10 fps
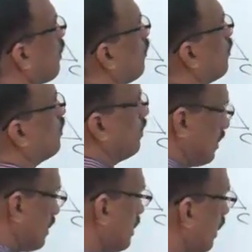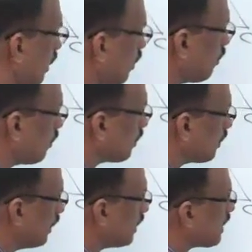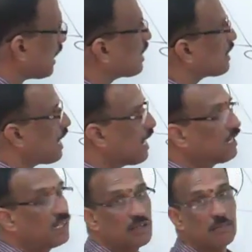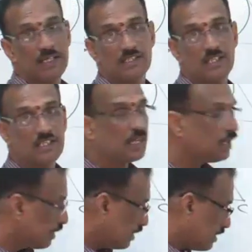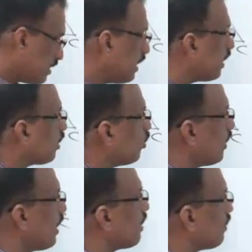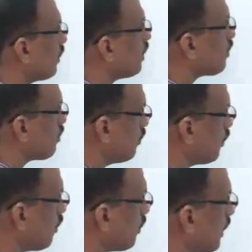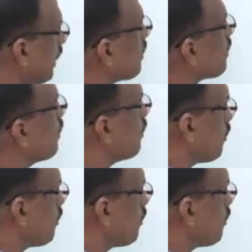CQ, that is another angle bisector, CQ equal to, you get